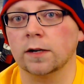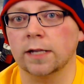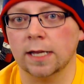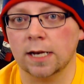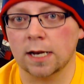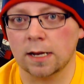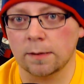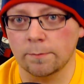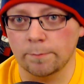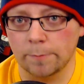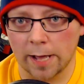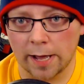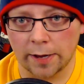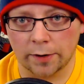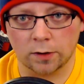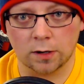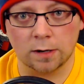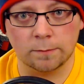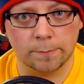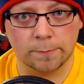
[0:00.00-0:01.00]
getting
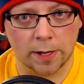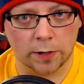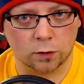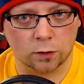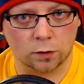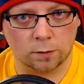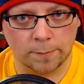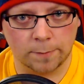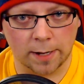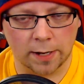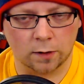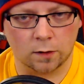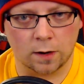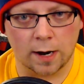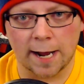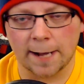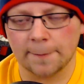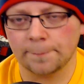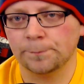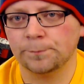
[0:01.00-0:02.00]
better and better and better
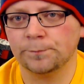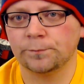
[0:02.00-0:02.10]
at.